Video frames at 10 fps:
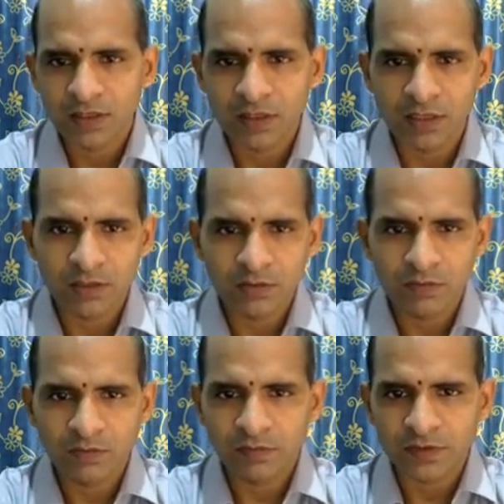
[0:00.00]
Now
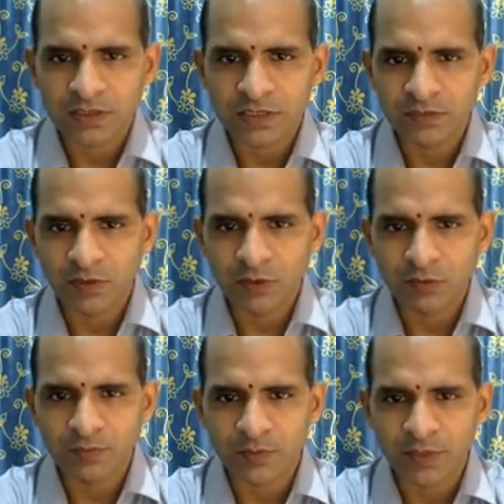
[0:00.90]
first I want to
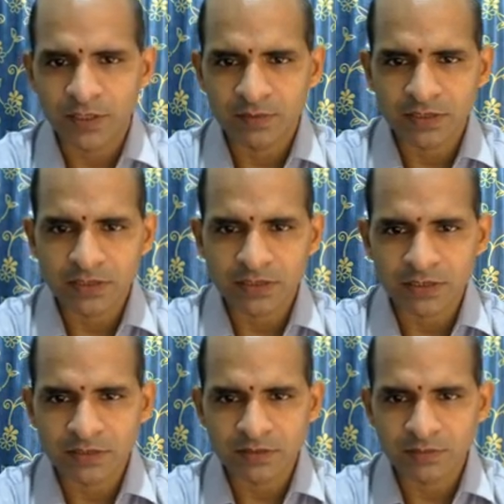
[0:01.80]
provide the message
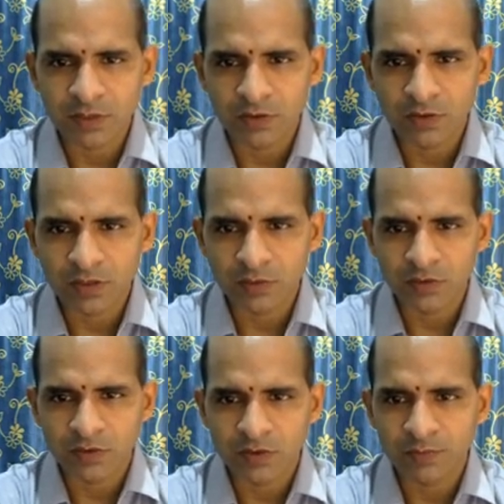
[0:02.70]
system dot out
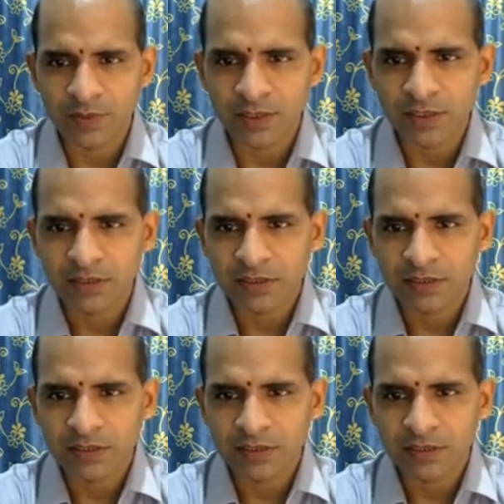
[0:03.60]
dot print.